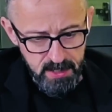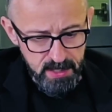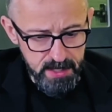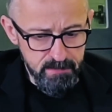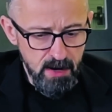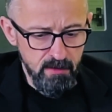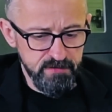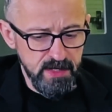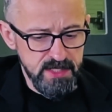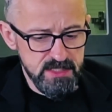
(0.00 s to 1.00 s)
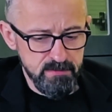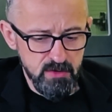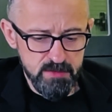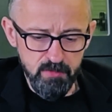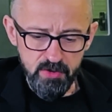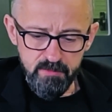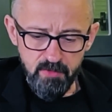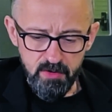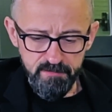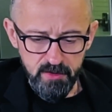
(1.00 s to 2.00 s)
in a matter of days, the most modern
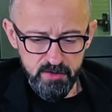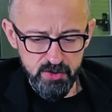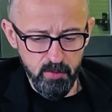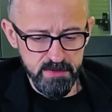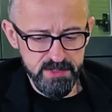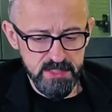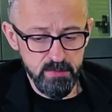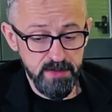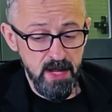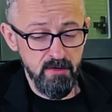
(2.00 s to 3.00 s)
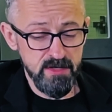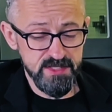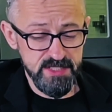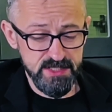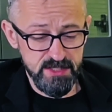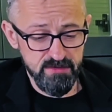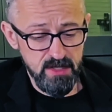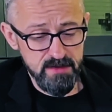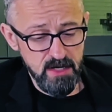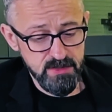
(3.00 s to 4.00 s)
multifunction shopping centre with an area of
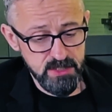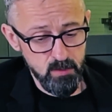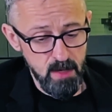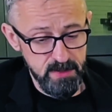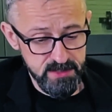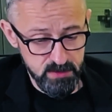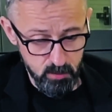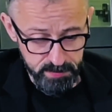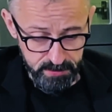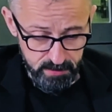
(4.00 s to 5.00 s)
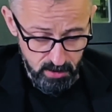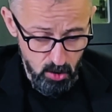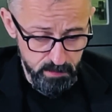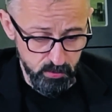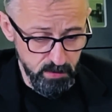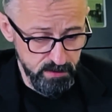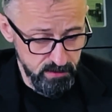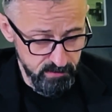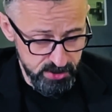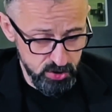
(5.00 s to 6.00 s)
63,000 square metres will be opened with an
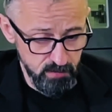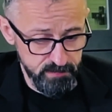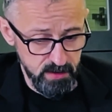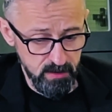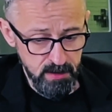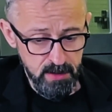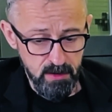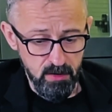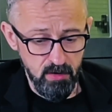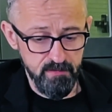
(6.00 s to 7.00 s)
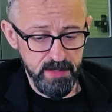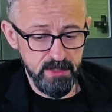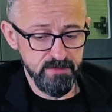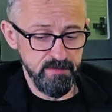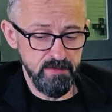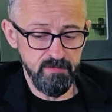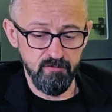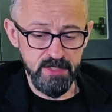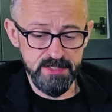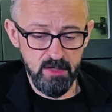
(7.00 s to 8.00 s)
enriched offer of innovative
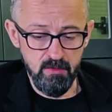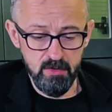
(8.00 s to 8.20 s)
retail